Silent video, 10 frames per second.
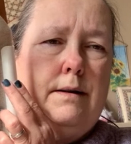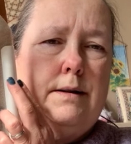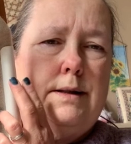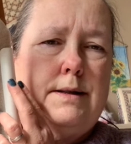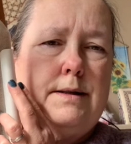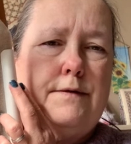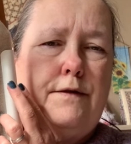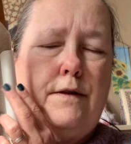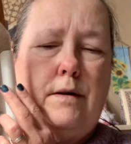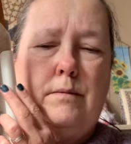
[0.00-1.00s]
This is
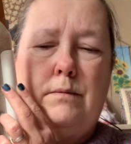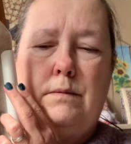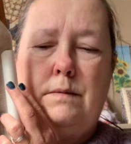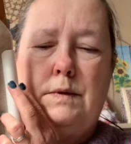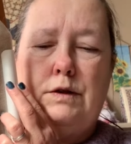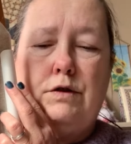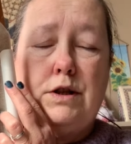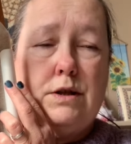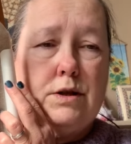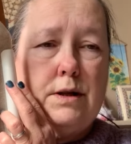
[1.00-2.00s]
from the Cross
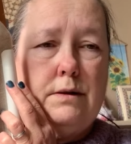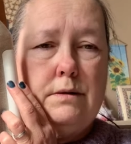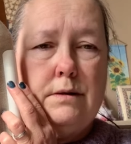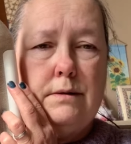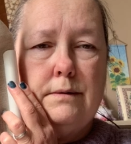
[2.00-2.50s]
Stitch Guild.